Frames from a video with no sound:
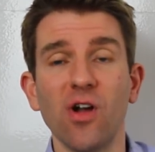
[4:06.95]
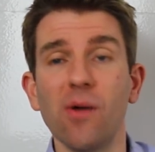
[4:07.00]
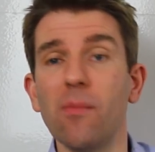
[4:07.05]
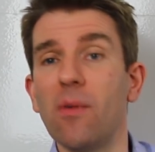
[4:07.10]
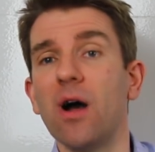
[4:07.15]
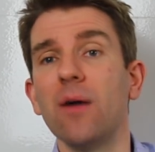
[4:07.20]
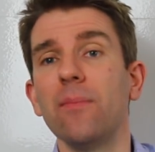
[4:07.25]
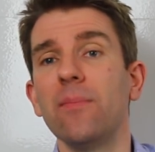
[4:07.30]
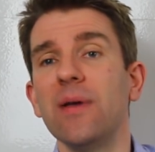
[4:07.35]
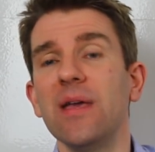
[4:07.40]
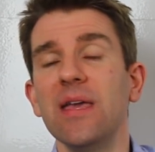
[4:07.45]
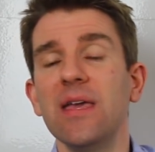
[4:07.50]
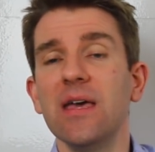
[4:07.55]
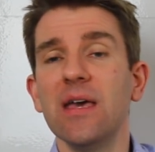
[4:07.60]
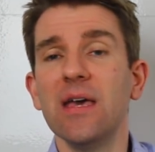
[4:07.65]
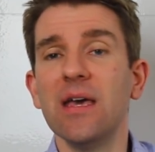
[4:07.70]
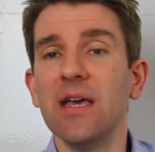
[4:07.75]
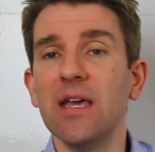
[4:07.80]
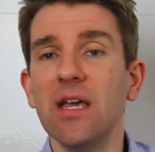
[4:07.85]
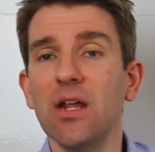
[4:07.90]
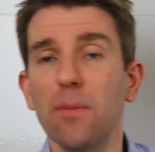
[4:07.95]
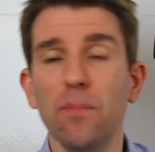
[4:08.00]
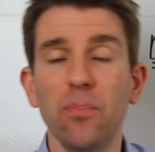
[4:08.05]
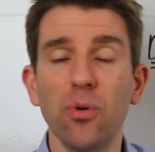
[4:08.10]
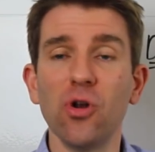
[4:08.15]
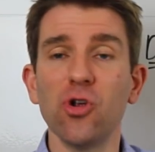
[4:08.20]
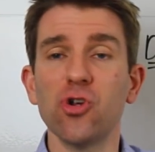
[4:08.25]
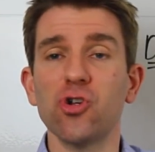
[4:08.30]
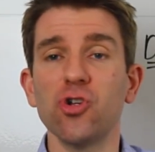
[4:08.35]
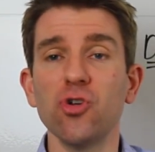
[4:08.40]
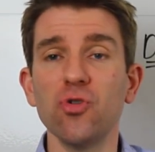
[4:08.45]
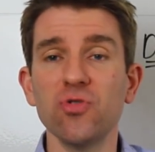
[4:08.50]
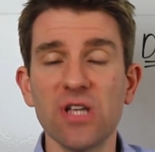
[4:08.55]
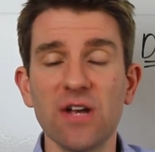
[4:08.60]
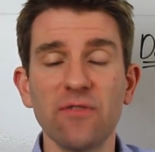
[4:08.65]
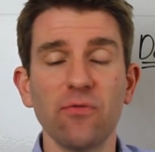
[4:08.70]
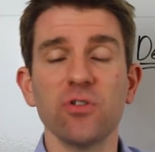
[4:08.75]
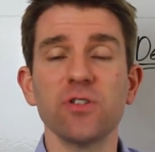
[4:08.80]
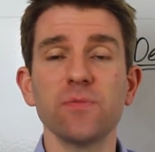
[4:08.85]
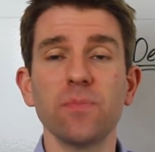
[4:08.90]
it might be you know bullish news
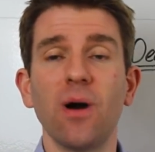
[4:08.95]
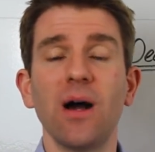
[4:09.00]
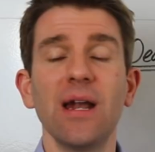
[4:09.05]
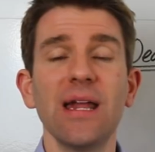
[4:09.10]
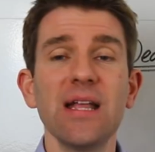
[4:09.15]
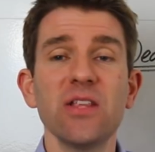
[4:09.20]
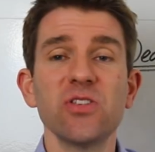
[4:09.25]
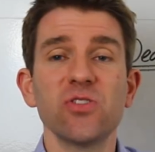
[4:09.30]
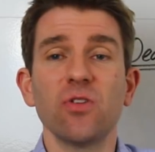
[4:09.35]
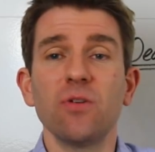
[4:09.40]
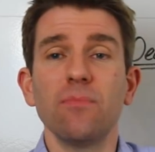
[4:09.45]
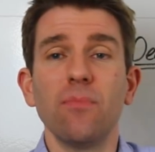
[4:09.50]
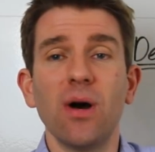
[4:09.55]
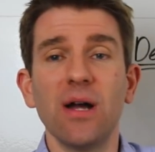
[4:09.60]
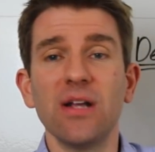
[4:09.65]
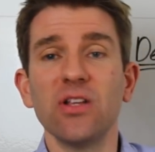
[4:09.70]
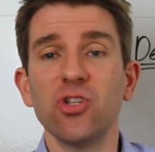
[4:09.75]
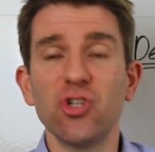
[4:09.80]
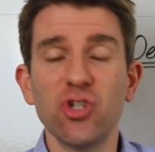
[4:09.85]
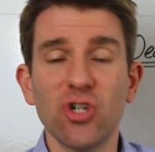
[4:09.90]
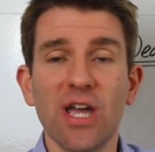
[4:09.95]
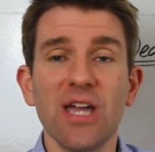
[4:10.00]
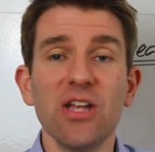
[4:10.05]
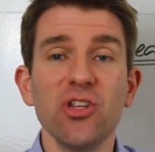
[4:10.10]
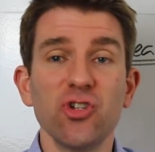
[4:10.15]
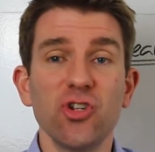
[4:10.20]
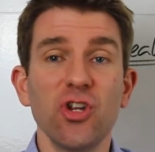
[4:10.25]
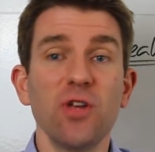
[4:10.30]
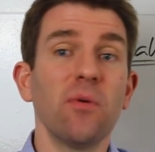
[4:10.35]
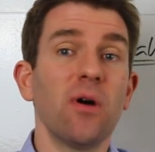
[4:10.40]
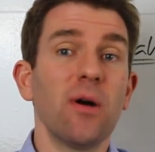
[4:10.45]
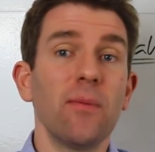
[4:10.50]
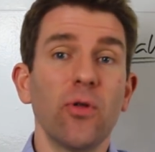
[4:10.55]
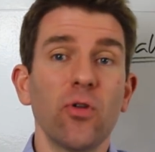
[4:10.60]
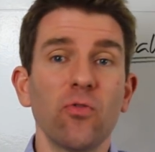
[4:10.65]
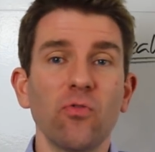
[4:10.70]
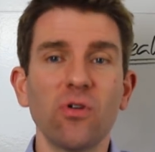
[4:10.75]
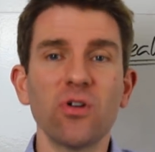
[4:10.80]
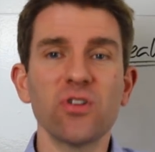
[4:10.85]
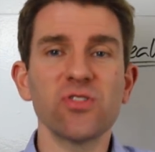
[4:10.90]
everyone's piling in, so it might change and you might be
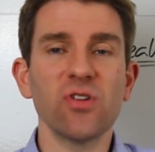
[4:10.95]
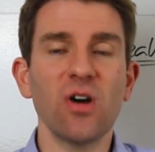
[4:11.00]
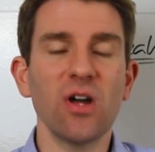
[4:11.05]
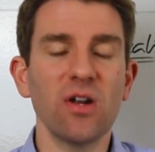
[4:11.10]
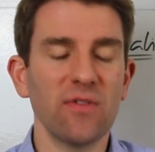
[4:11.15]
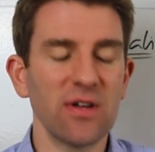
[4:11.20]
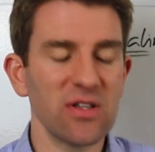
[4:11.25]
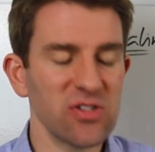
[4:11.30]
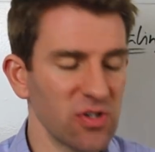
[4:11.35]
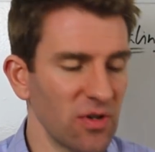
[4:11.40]
on the wrong side of it.